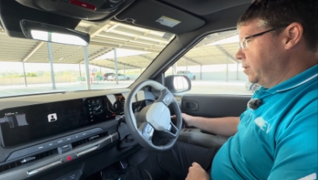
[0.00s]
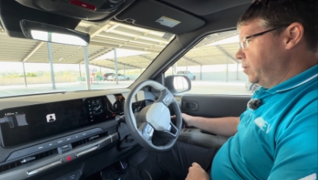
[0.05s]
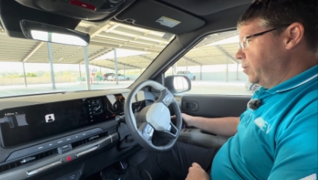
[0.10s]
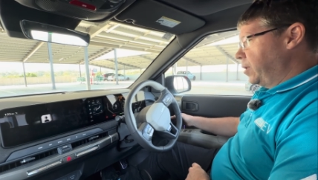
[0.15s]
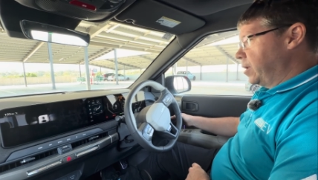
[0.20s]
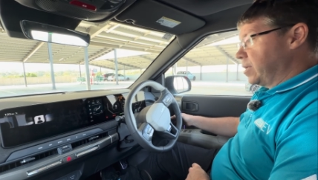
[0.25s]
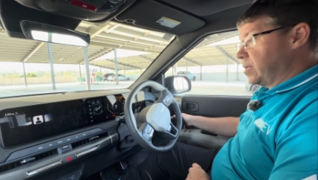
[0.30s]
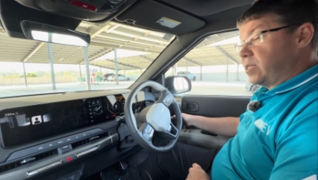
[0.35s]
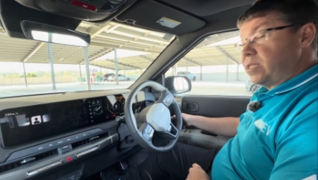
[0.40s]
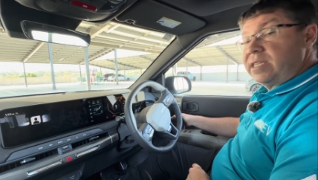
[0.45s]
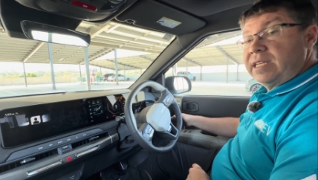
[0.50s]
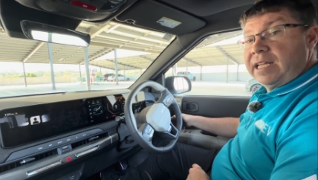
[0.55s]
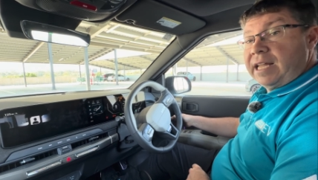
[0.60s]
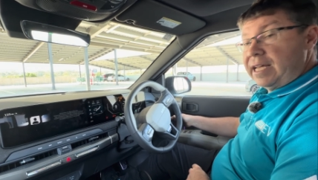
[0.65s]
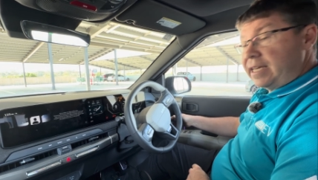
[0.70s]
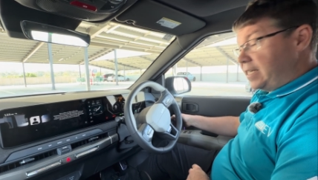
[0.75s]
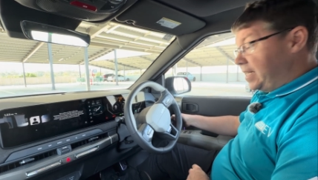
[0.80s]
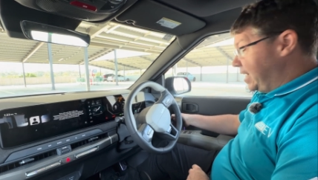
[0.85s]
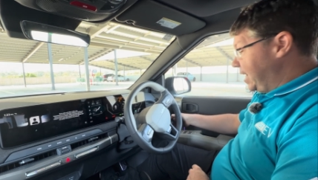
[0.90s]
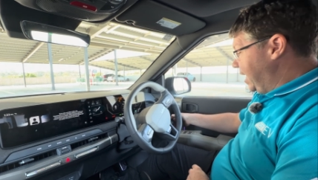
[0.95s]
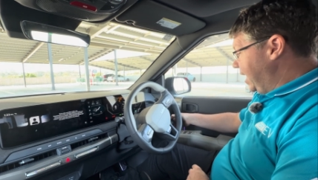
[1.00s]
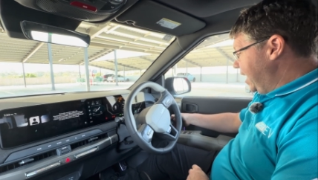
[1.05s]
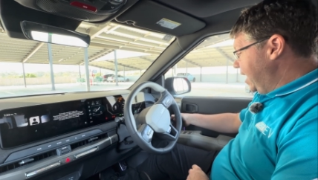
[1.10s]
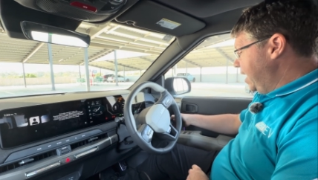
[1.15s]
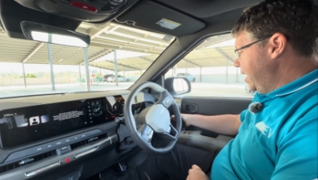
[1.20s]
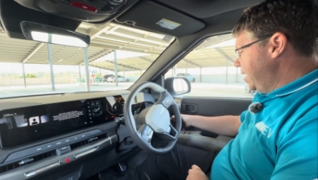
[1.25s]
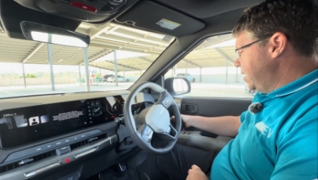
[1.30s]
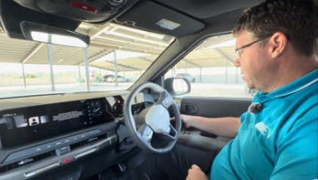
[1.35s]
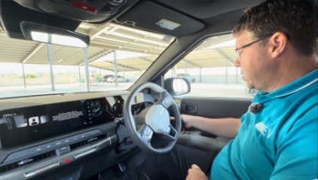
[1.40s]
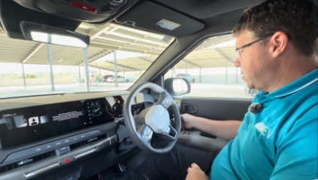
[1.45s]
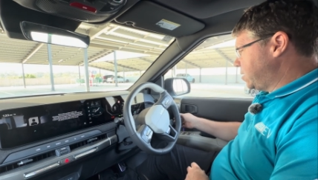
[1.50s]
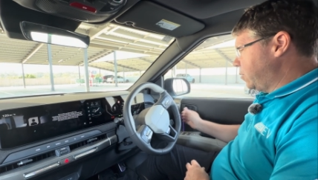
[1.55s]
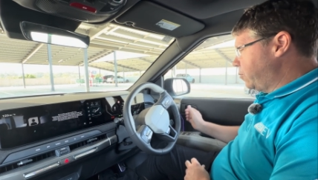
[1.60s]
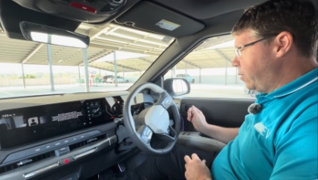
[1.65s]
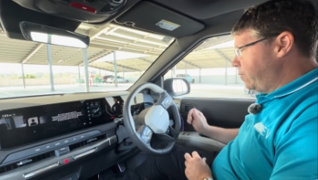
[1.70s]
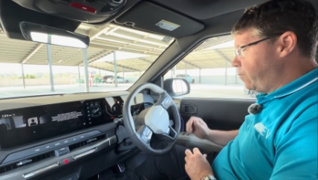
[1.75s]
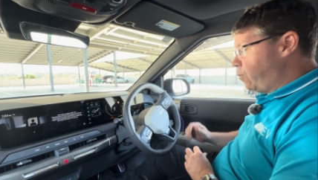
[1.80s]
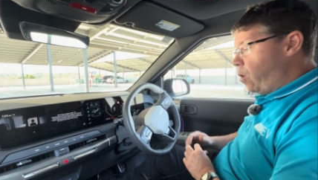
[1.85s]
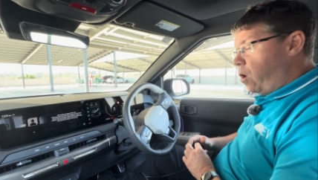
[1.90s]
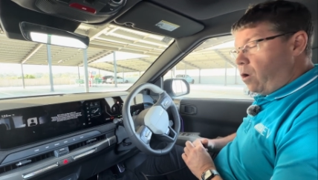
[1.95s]
We're gonna select a gear. So
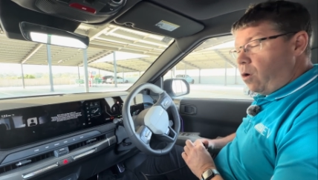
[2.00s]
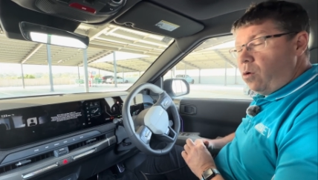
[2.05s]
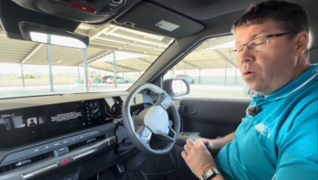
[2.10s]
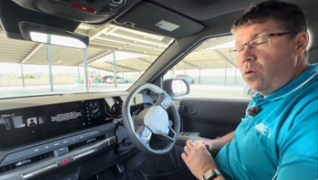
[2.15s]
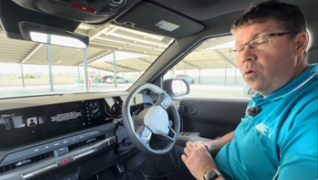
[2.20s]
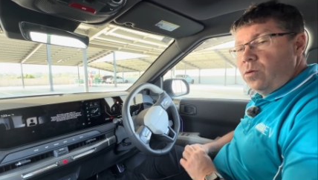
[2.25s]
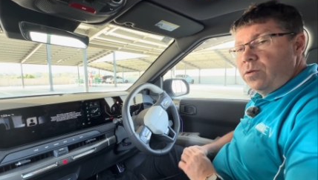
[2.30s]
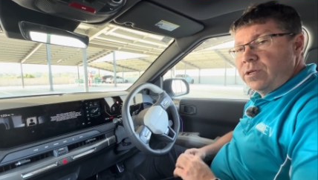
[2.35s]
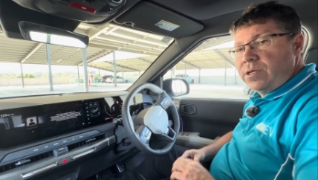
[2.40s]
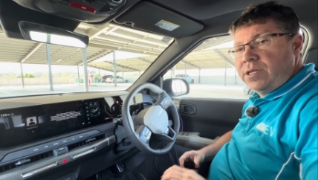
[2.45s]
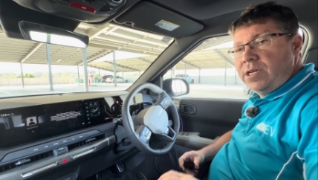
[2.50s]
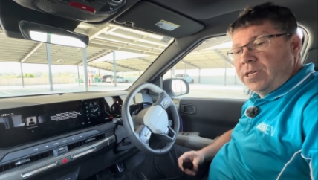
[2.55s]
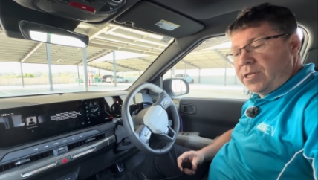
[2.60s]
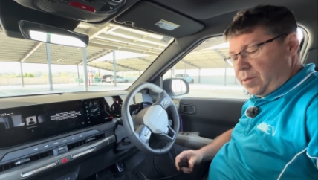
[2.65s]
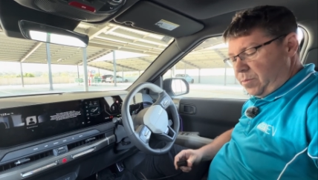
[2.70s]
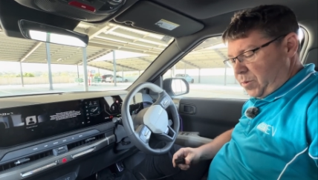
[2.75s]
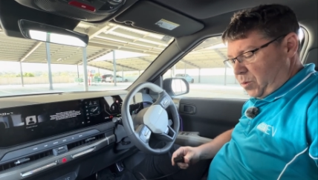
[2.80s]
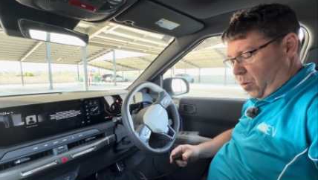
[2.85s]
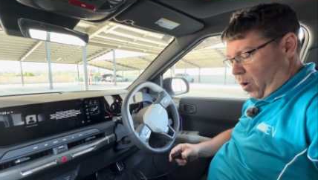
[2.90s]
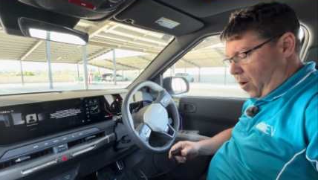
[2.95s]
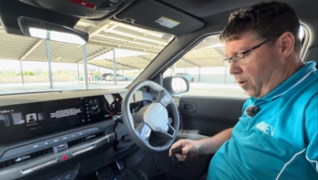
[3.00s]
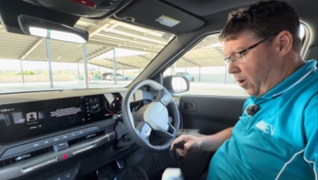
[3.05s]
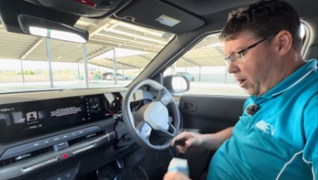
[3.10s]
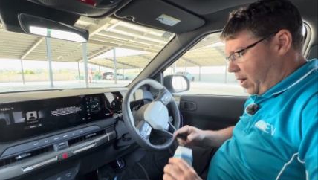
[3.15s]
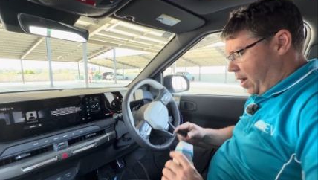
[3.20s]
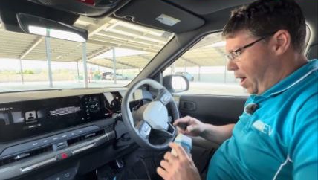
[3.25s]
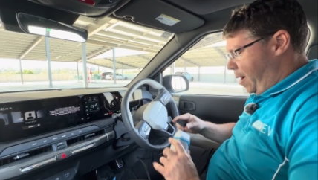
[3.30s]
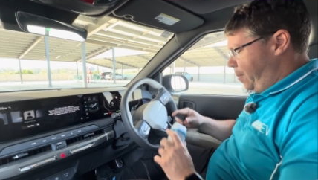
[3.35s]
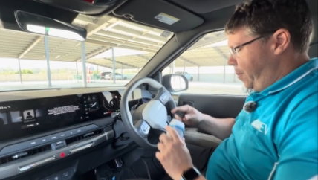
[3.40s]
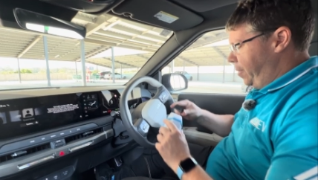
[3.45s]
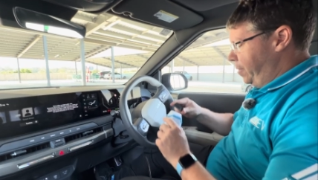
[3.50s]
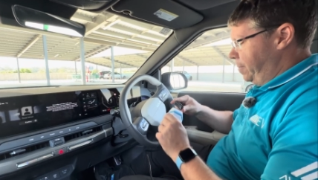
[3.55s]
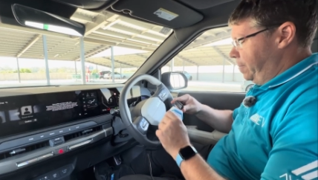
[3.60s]
we've got all the systems woken up.